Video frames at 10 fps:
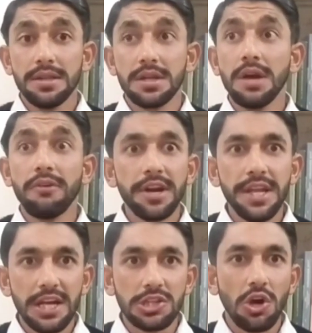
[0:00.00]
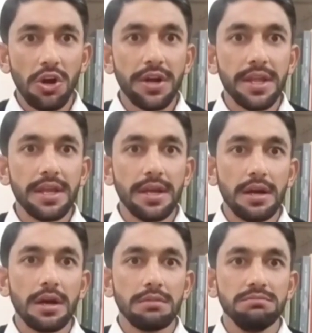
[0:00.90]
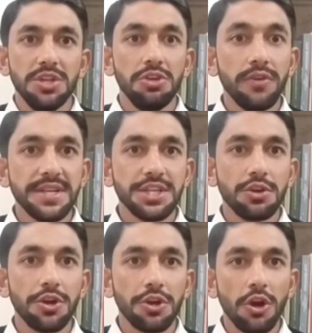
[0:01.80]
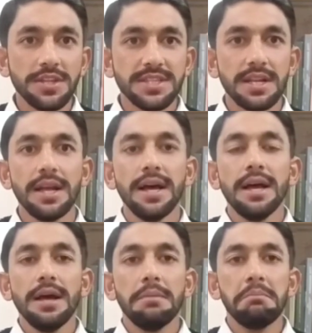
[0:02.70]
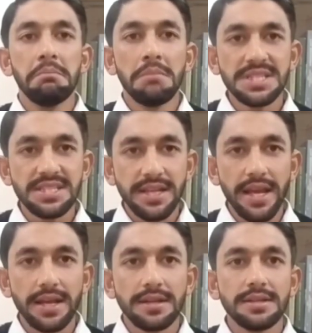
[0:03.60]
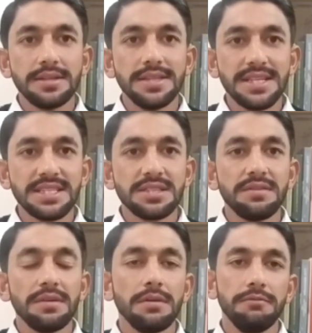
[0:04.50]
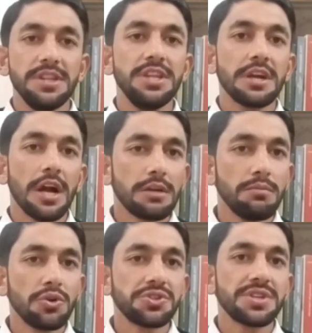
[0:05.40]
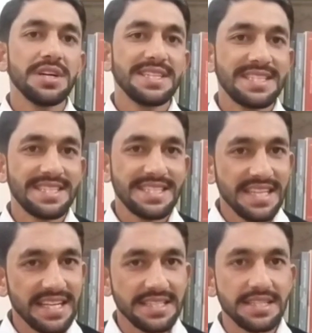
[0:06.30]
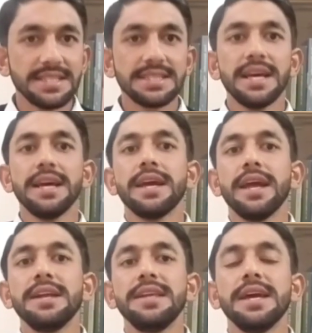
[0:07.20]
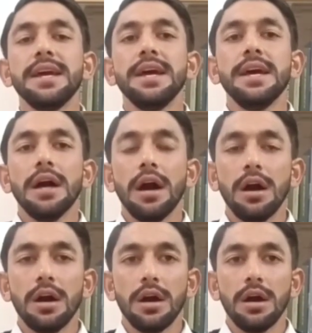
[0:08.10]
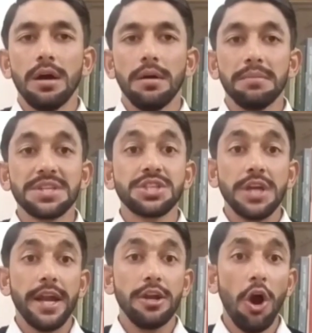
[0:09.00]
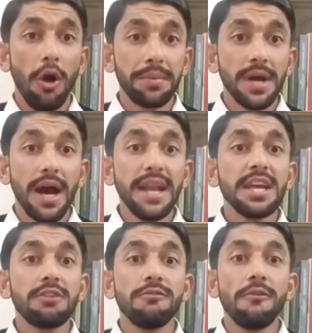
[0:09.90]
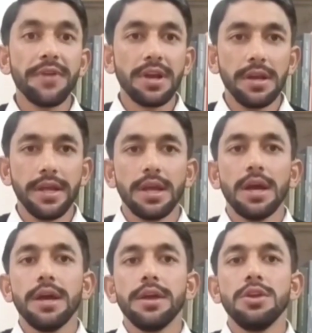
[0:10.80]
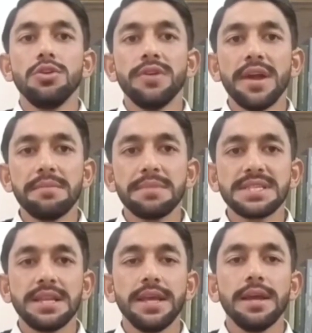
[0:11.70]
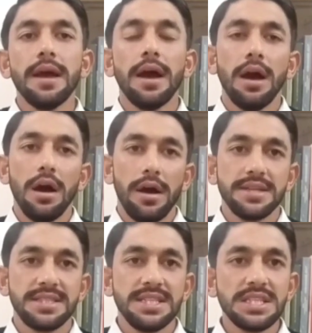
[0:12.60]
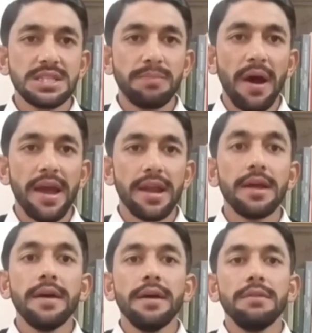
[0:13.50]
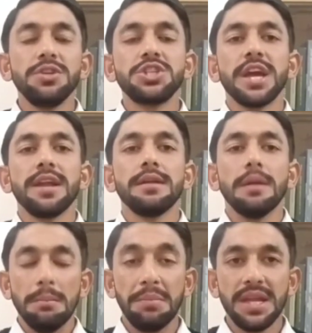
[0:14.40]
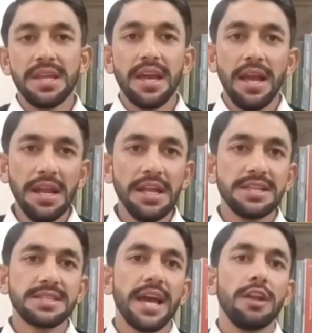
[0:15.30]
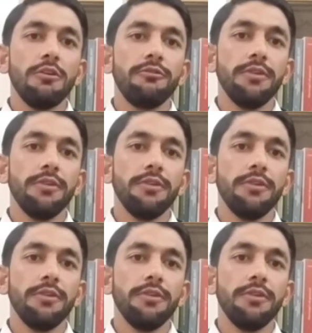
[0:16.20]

governing authority, the UN Security Council, must take this with their utmost seriousness, and they must adopt unequivocally, unanimously a ceasefire which can bring any sign of